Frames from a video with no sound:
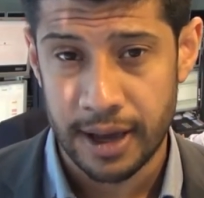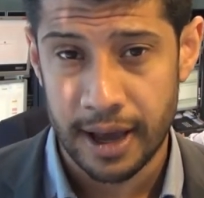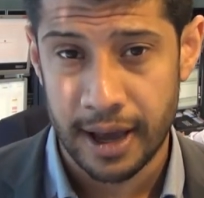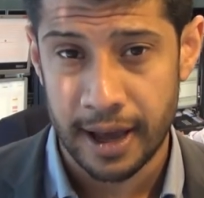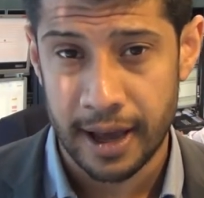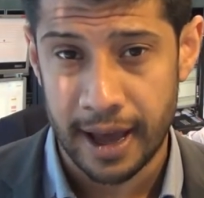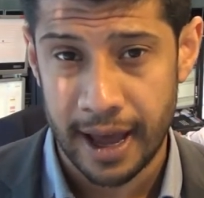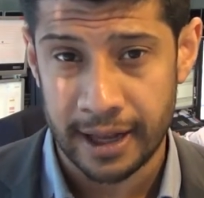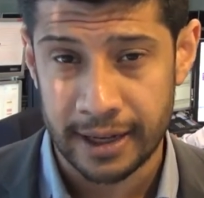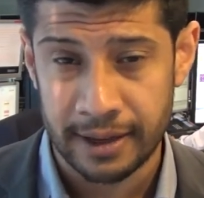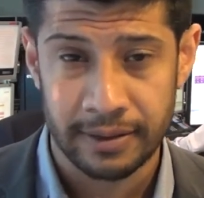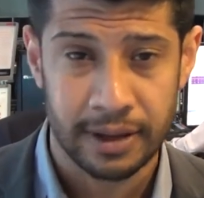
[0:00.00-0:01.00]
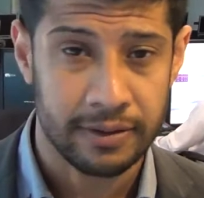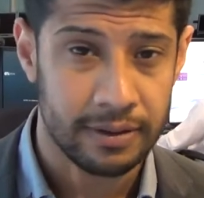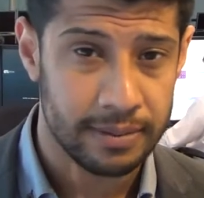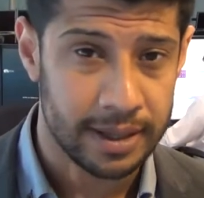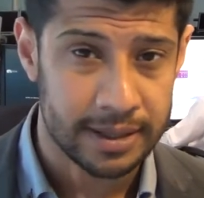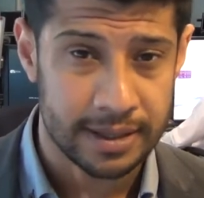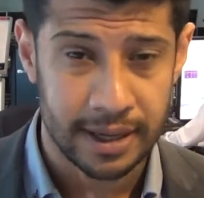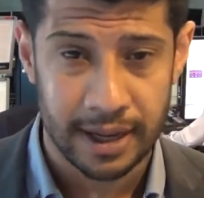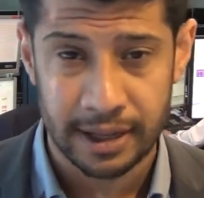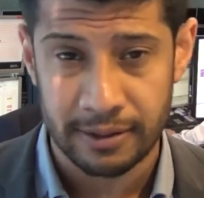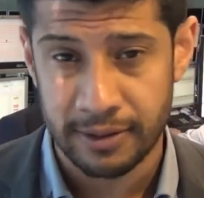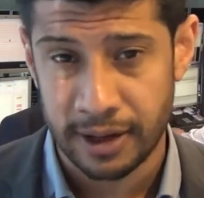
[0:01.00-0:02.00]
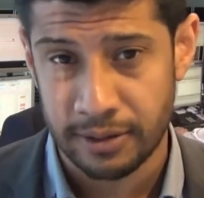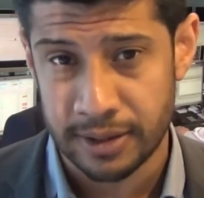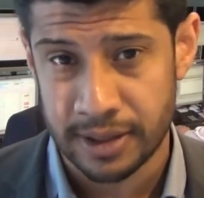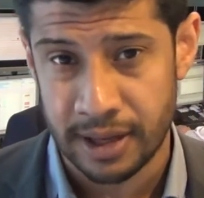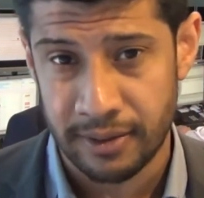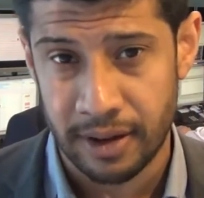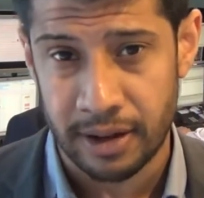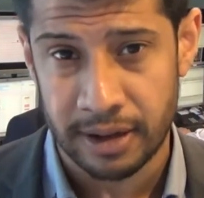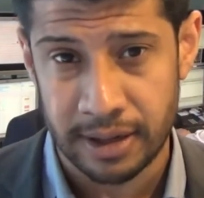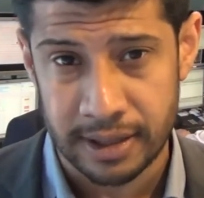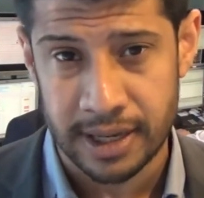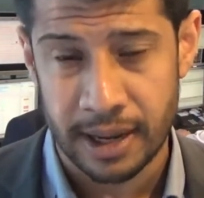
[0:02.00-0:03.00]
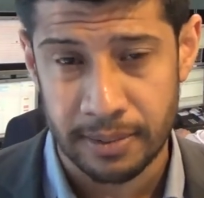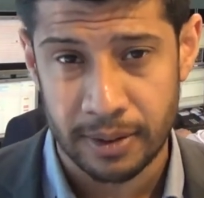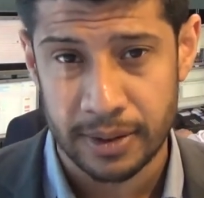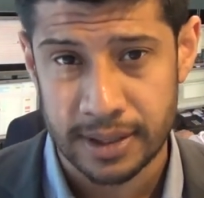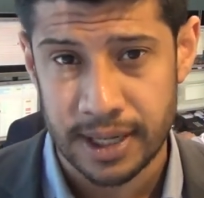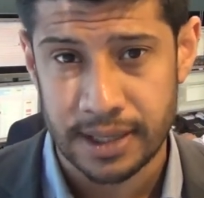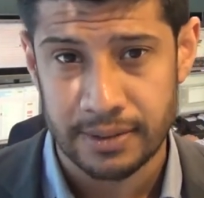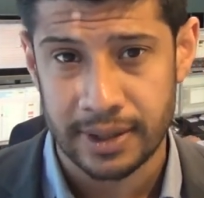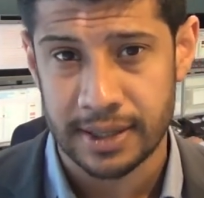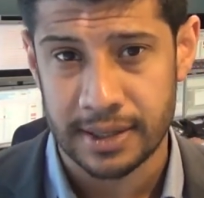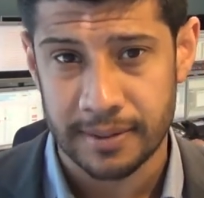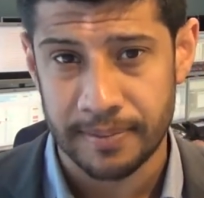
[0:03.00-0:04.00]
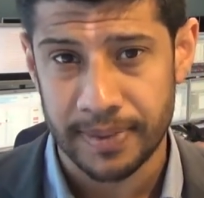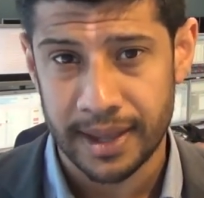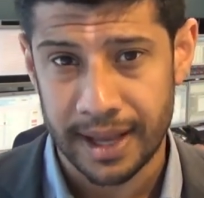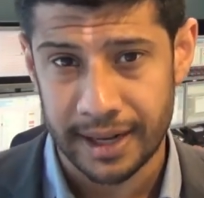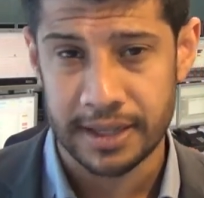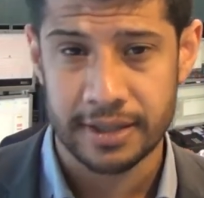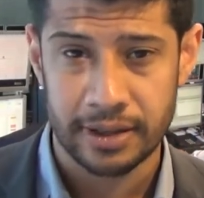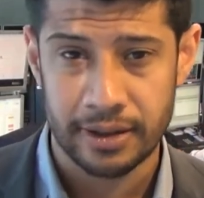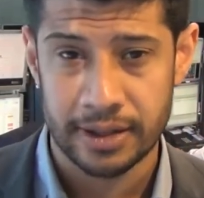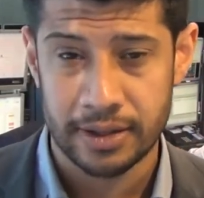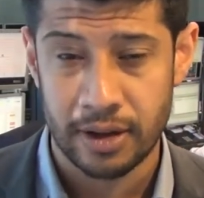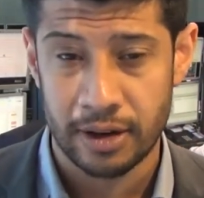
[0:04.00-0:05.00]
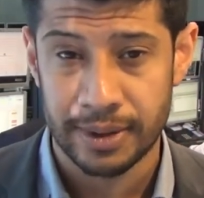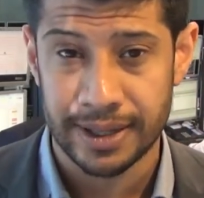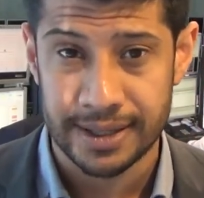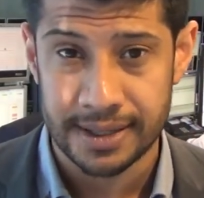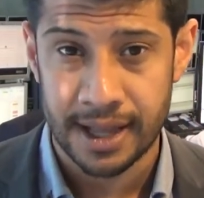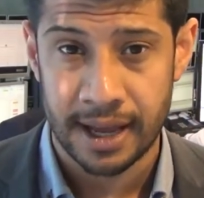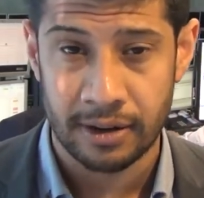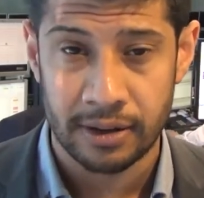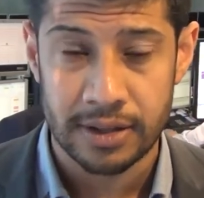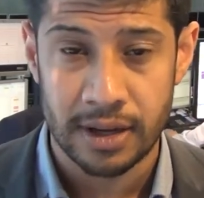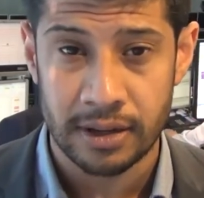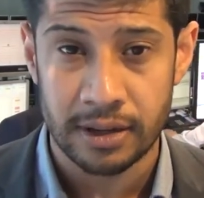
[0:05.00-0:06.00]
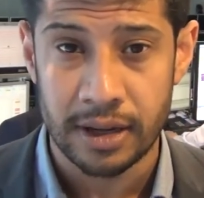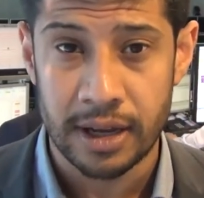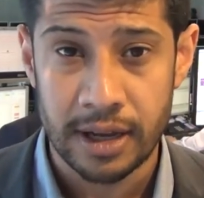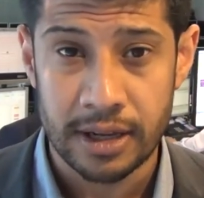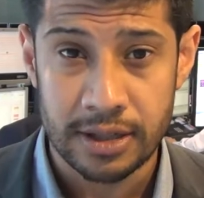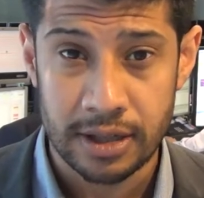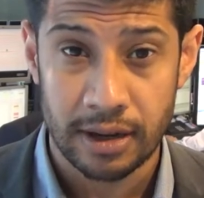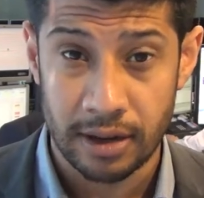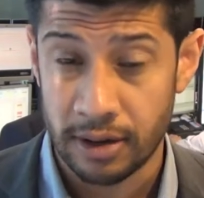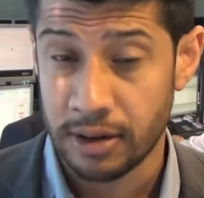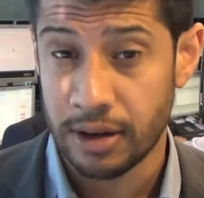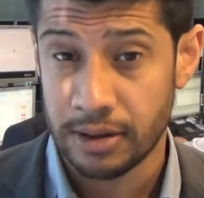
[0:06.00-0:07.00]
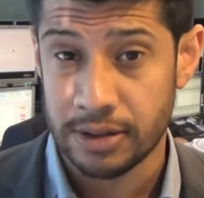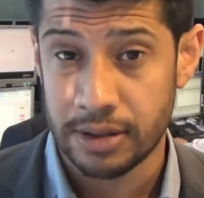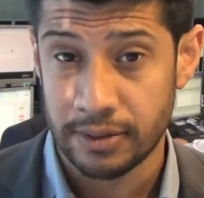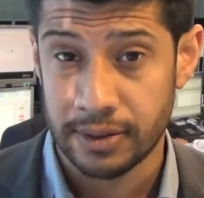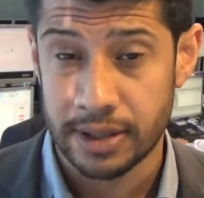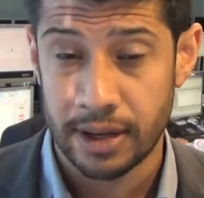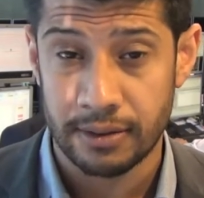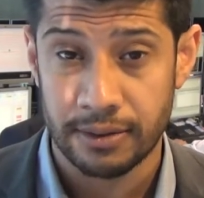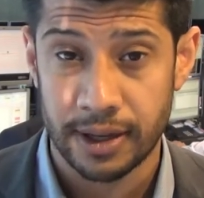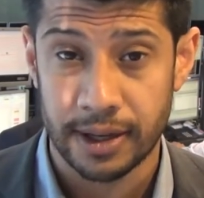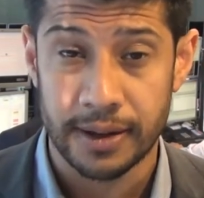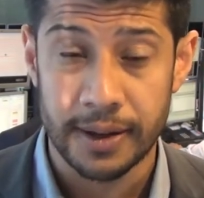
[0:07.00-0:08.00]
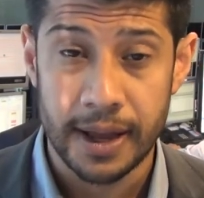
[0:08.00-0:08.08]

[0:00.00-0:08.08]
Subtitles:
And even though it means the Federal Reserve are going to taper quantitative easing, at least the U.S. economy can stand on its own, on two of its own feet.